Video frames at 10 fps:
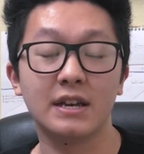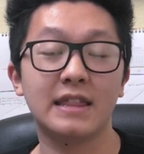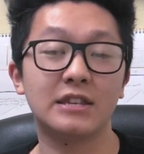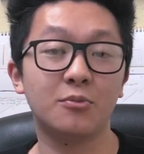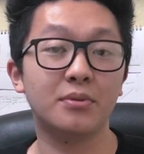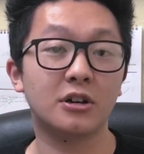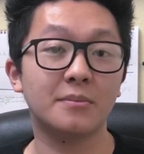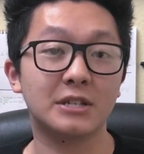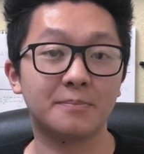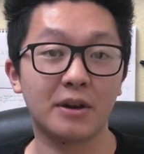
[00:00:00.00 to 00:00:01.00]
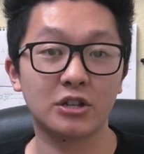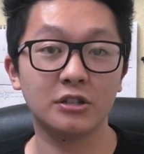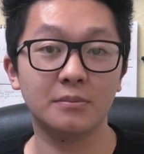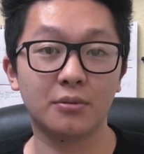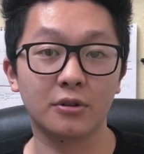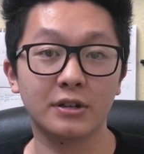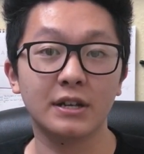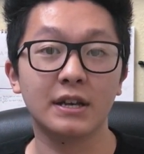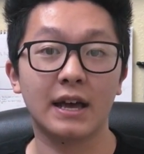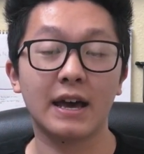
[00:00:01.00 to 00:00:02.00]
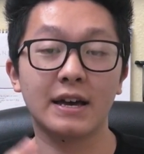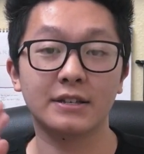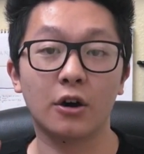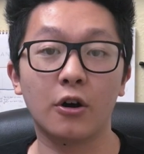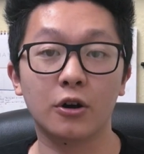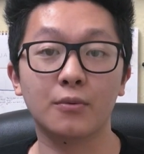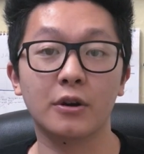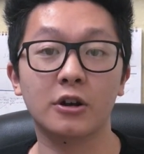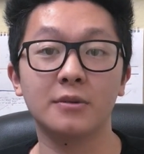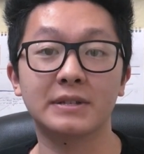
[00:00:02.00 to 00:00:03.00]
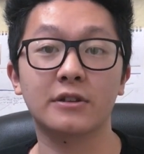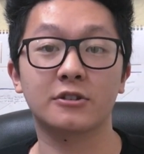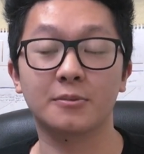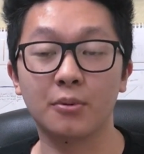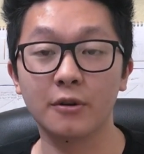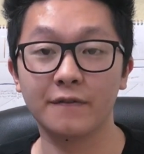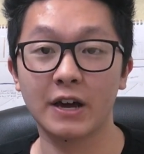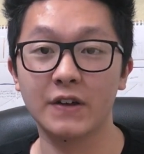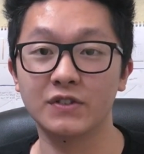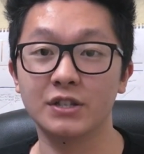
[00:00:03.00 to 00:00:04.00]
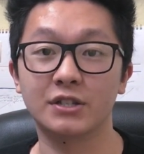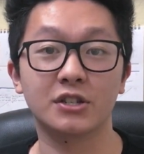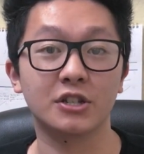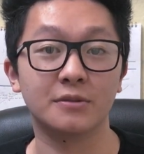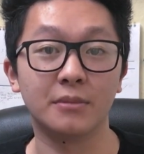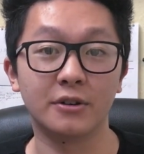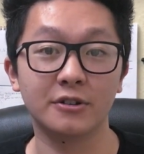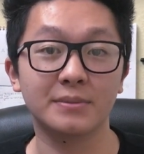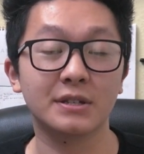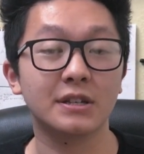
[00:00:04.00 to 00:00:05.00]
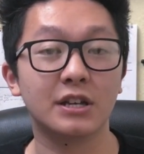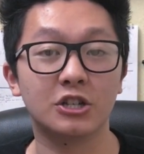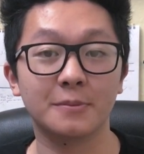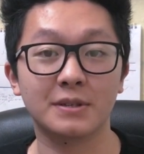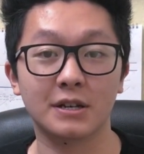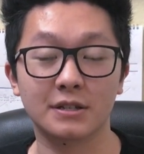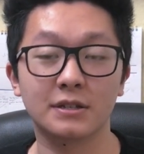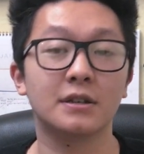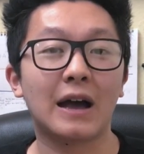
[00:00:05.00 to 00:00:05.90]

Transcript: and this will become especially important as hardware comes out to support 5G, such as modems and chipsets.